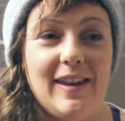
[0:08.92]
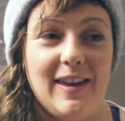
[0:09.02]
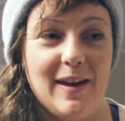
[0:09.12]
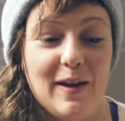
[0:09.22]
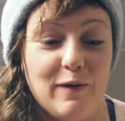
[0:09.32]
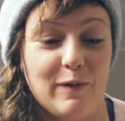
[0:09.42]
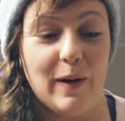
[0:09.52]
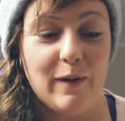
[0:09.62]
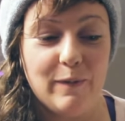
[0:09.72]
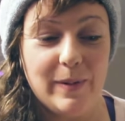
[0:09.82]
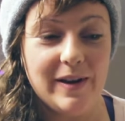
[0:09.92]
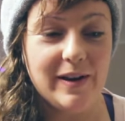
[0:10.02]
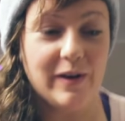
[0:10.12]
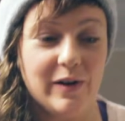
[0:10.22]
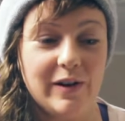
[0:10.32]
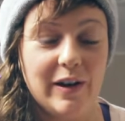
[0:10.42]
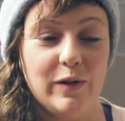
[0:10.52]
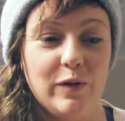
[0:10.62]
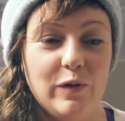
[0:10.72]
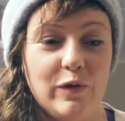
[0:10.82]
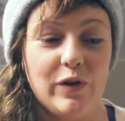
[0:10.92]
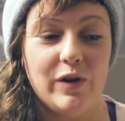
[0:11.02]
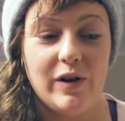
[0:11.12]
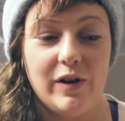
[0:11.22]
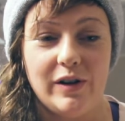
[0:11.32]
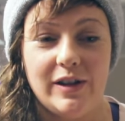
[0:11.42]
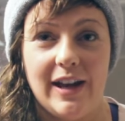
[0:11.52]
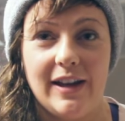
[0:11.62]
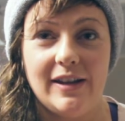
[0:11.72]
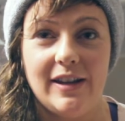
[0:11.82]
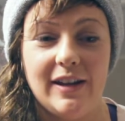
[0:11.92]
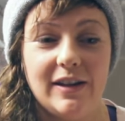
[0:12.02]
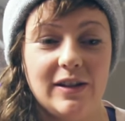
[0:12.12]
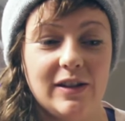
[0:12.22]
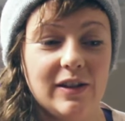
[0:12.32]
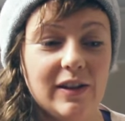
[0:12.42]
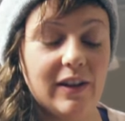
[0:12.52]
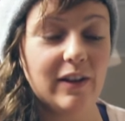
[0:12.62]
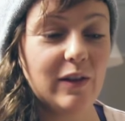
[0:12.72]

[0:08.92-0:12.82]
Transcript: Yeah, I've, I've been here now for 10 days.